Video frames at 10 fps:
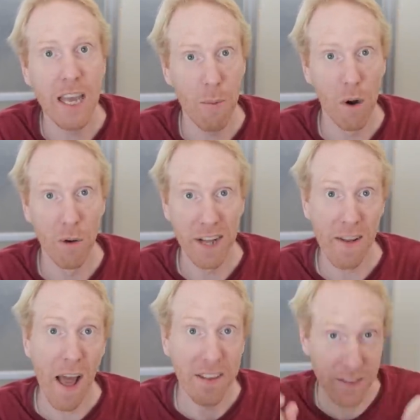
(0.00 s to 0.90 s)
camera
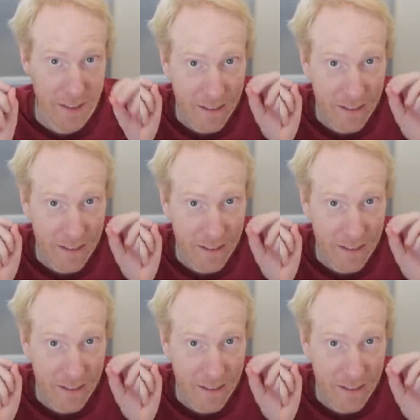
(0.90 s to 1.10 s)
that has